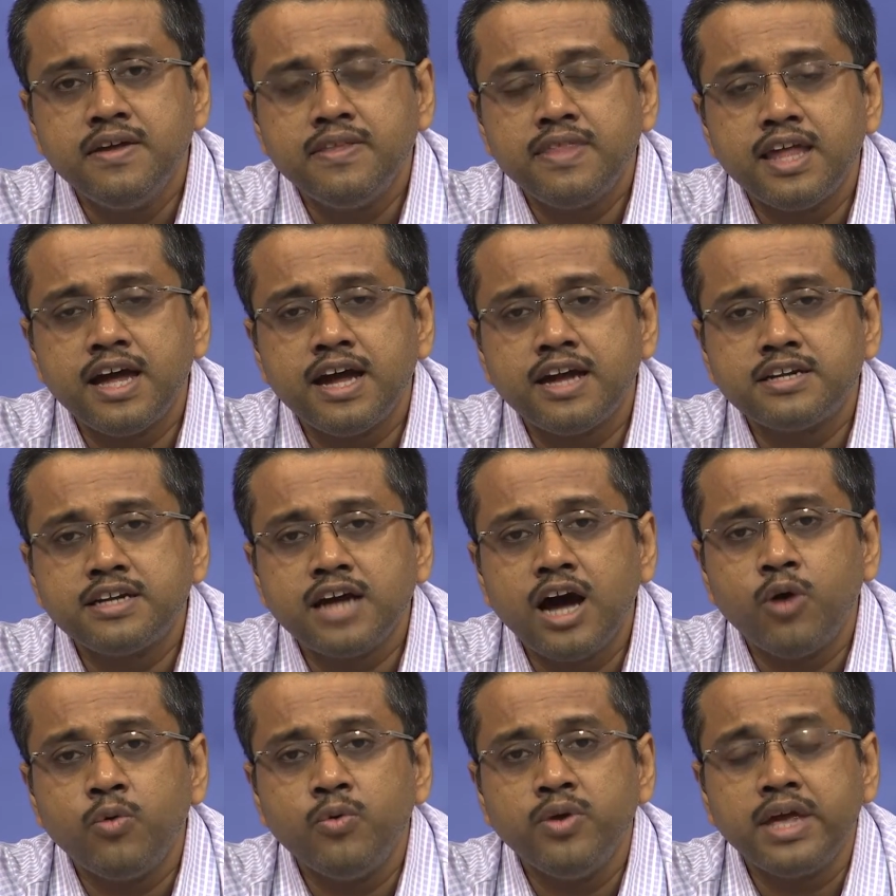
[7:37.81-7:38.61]
that
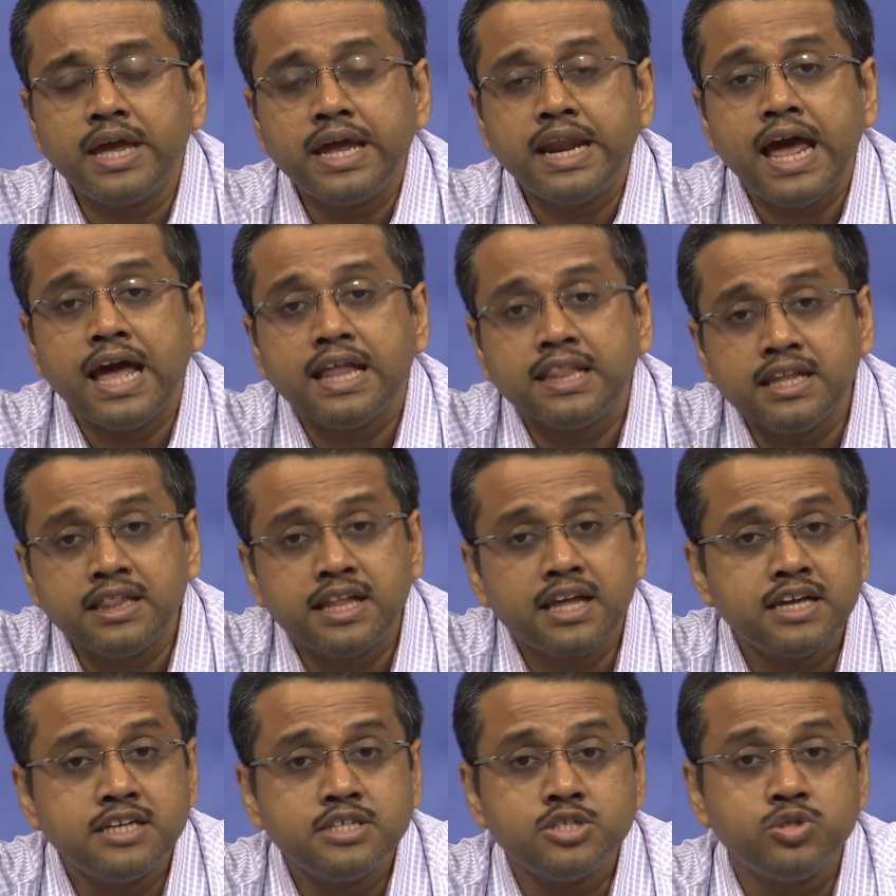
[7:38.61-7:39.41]
how we can
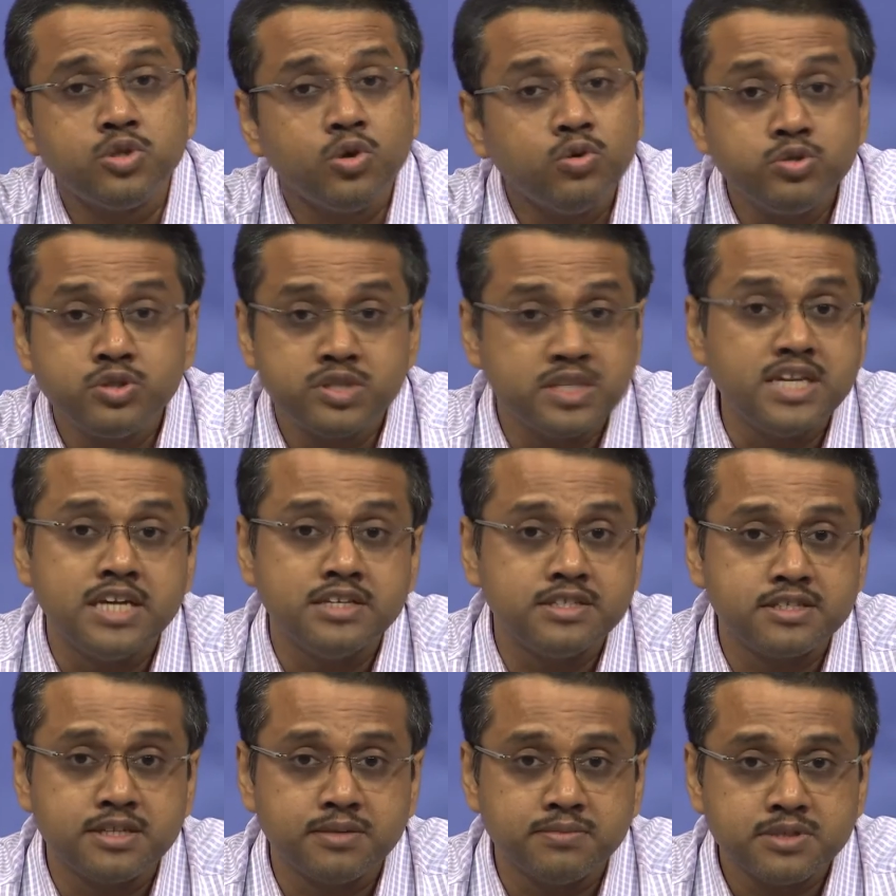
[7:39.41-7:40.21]
analyze those
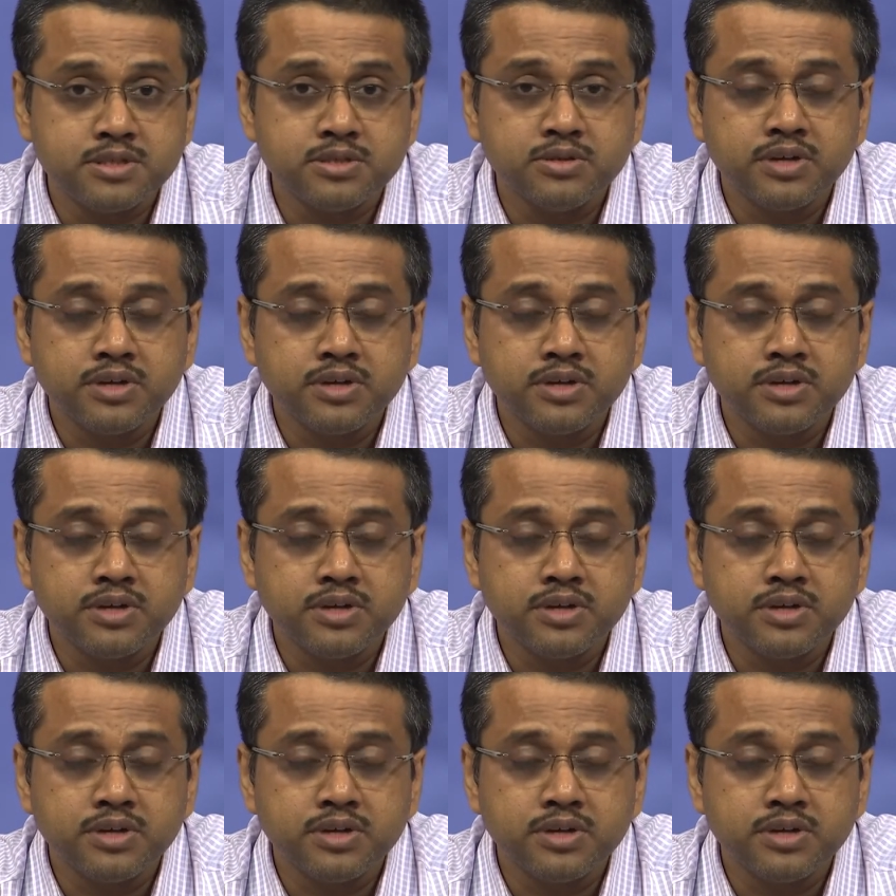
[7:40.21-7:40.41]
systems.